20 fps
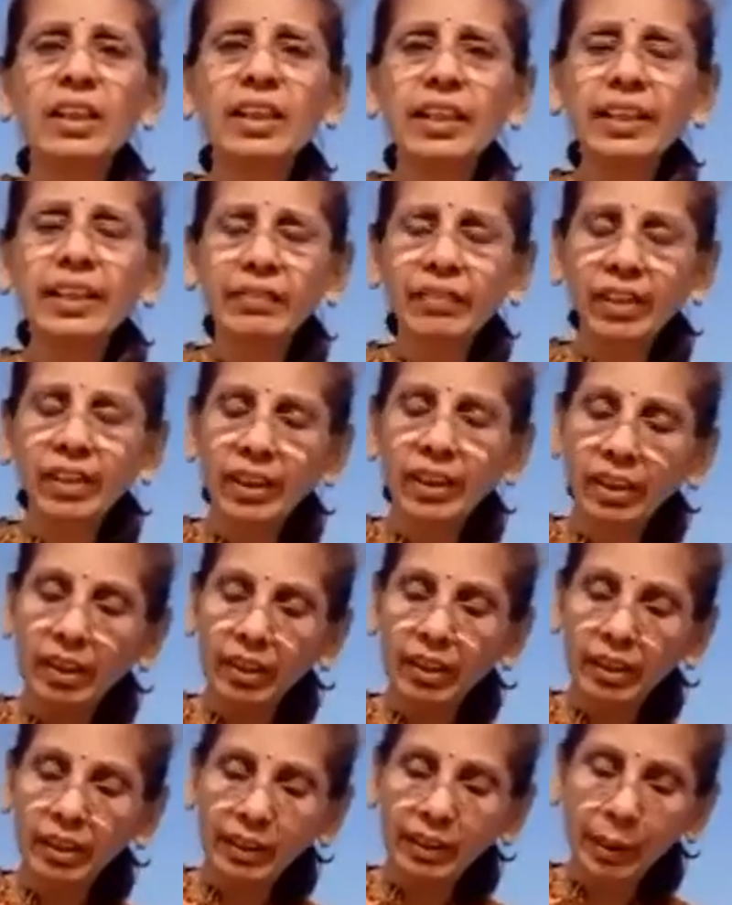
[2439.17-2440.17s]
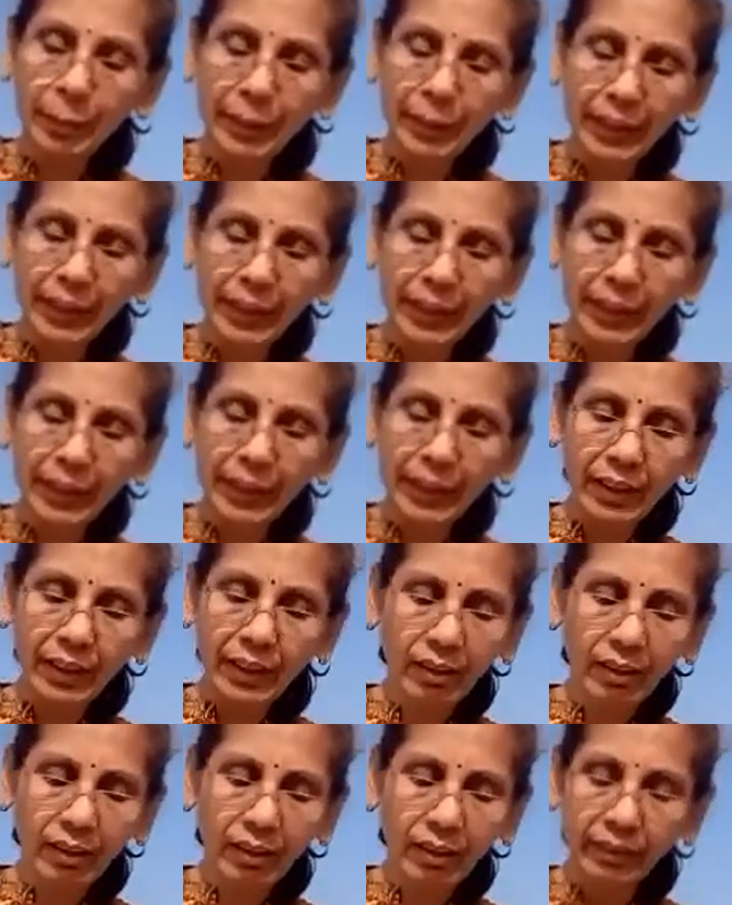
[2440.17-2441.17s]
It will come in the
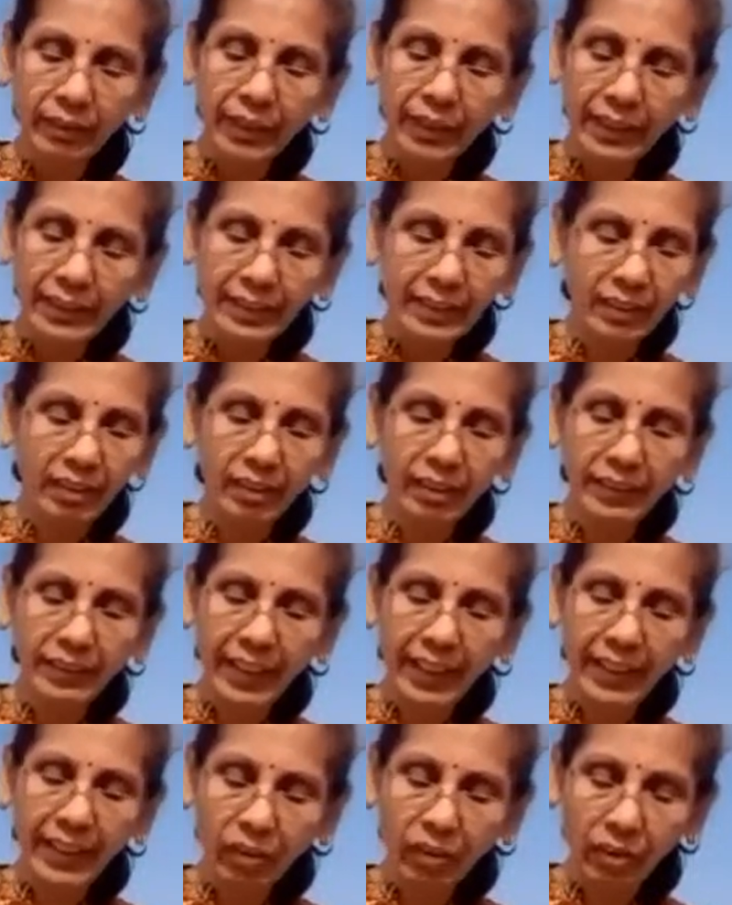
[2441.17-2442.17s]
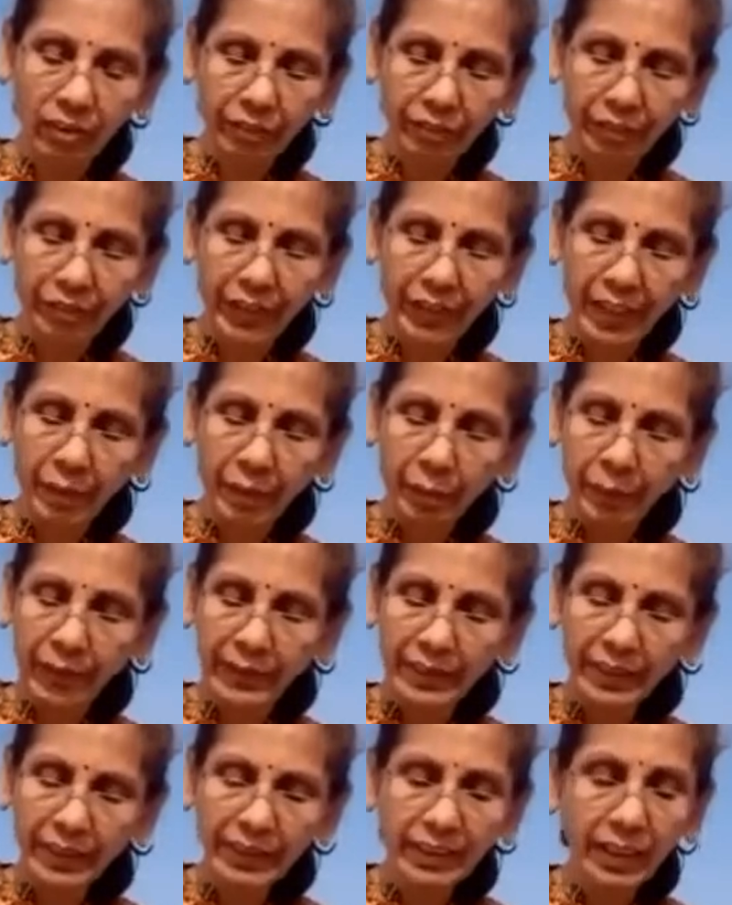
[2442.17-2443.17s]
next 10 or 15
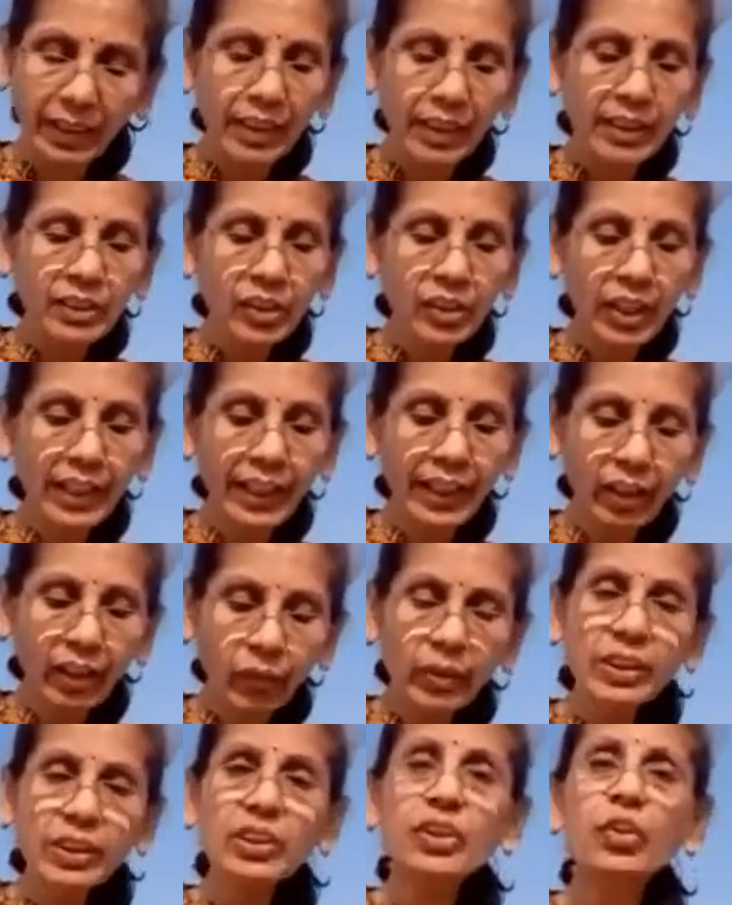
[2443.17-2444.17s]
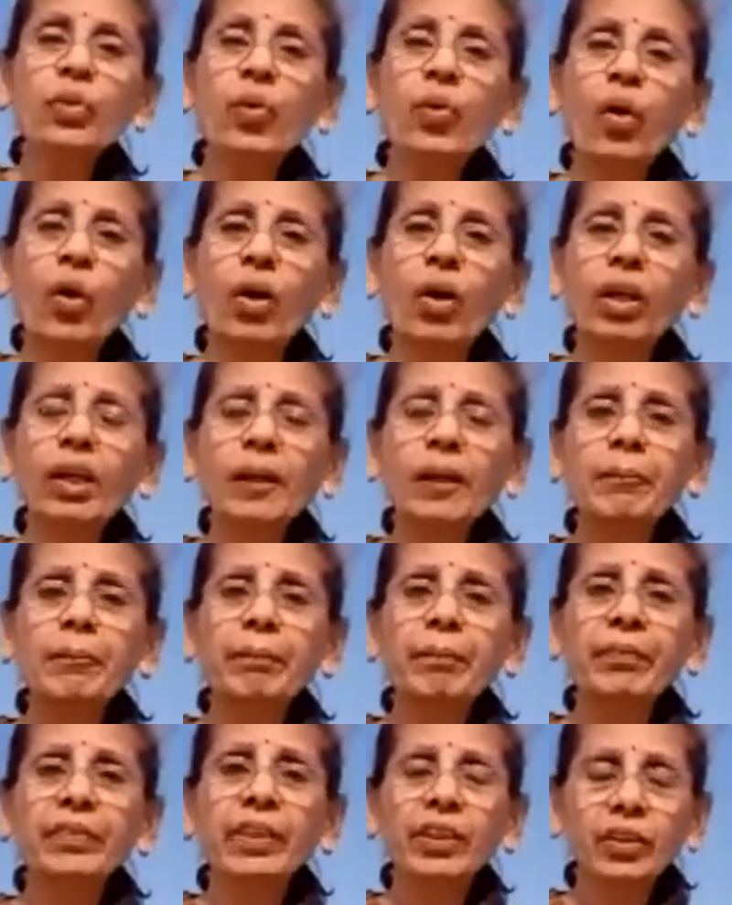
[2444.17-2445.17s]
pages. So I request you all
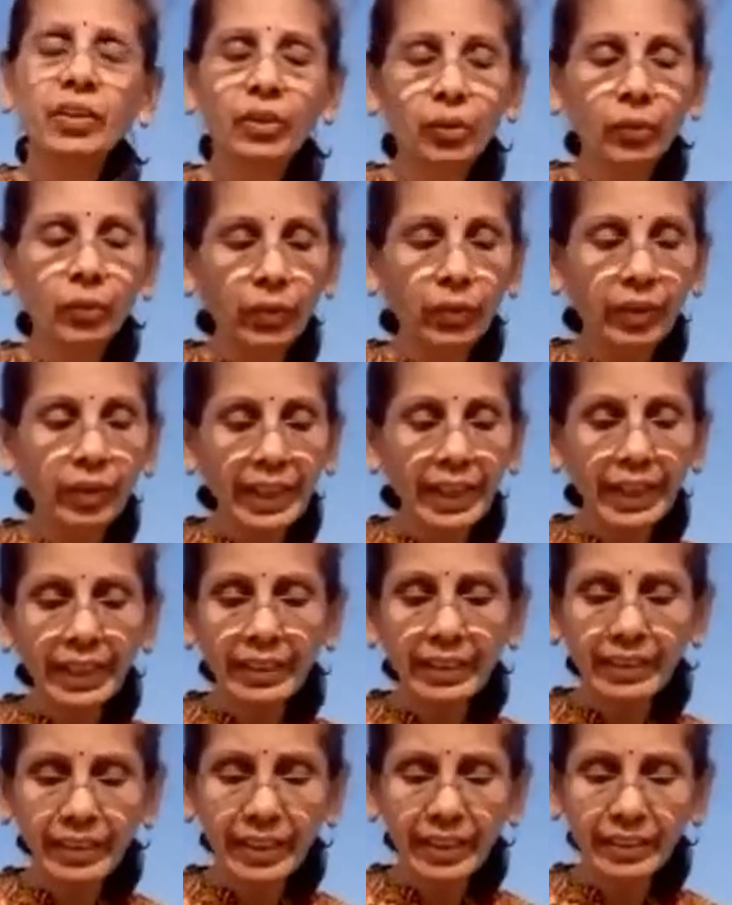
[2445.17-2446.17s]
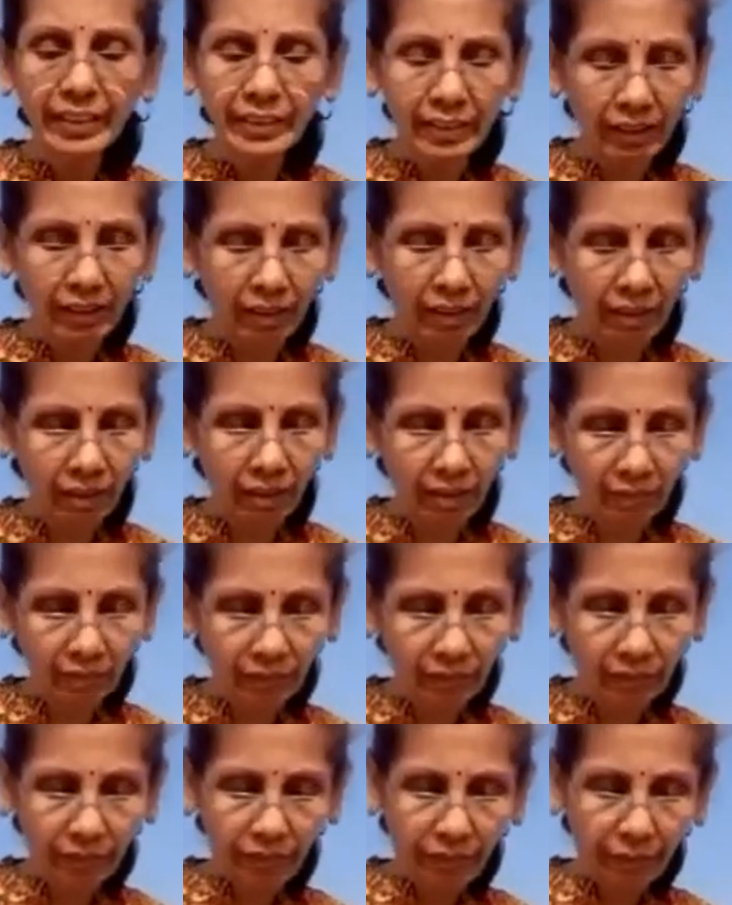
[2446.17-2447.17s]
to read these
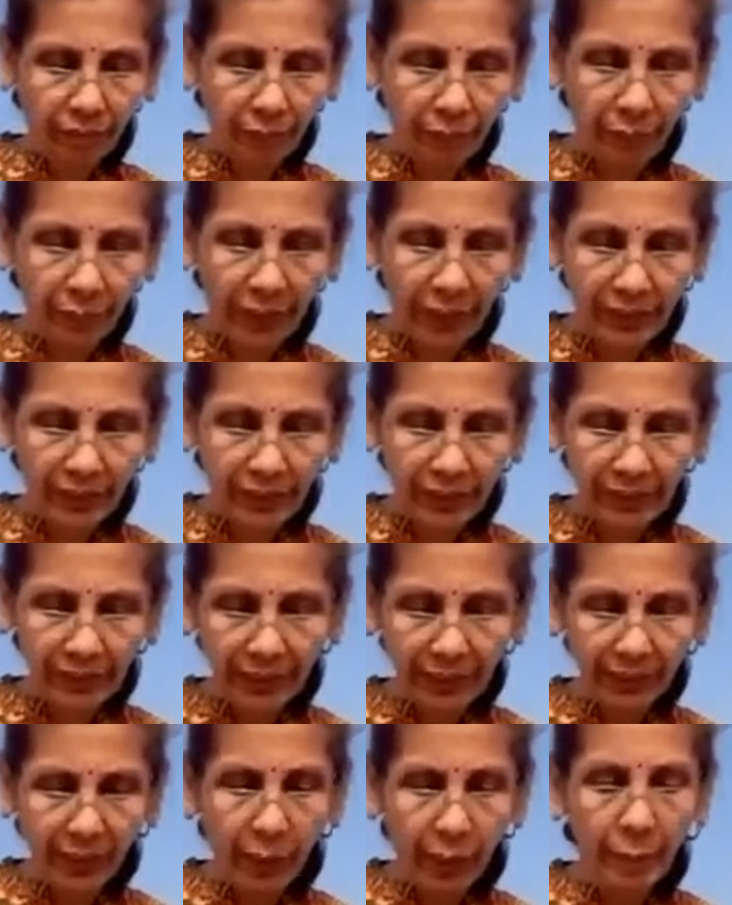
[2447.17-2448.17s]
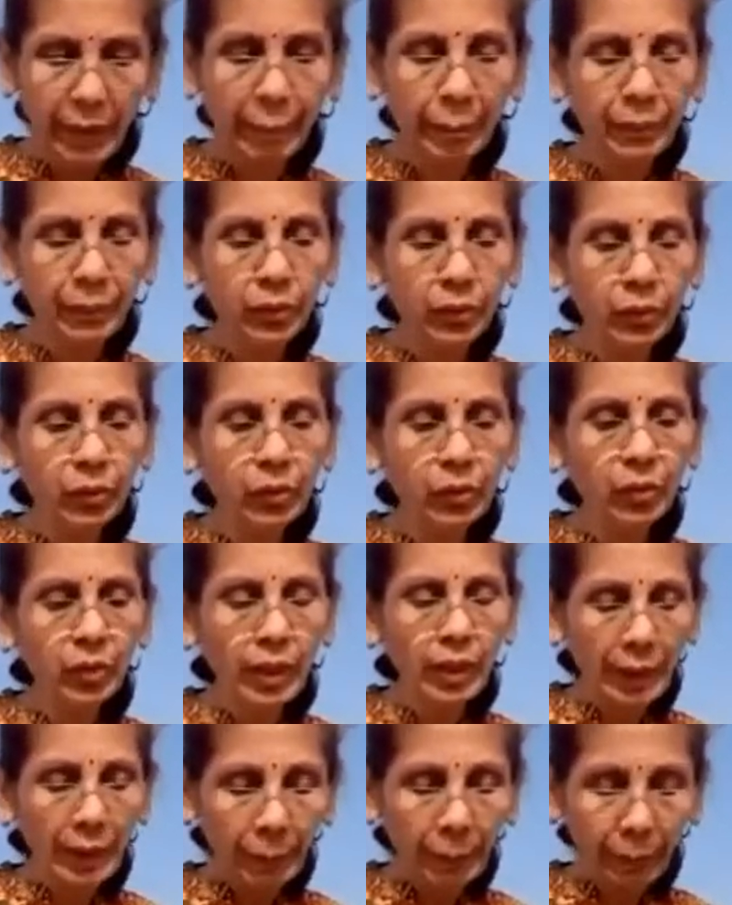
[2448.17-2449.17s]
pages and come up to
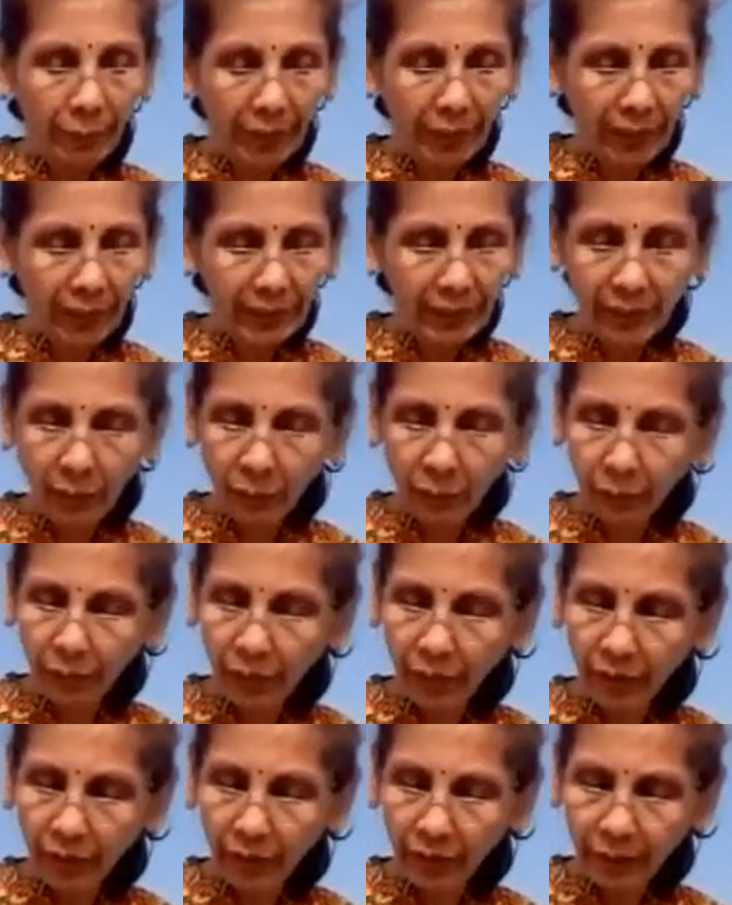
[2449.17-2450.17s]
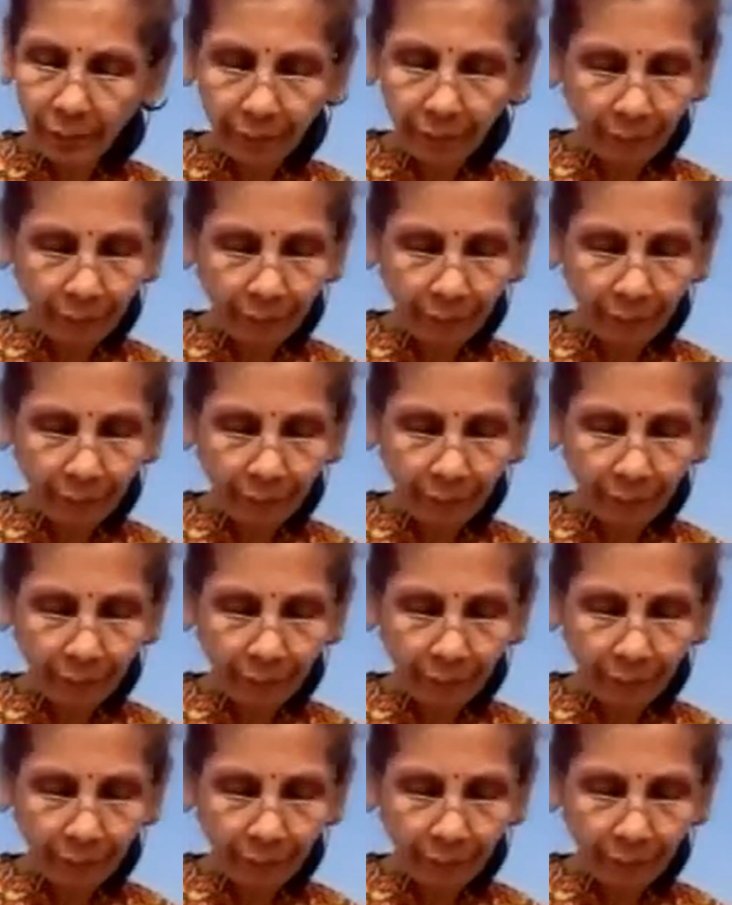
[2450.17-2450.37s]
page number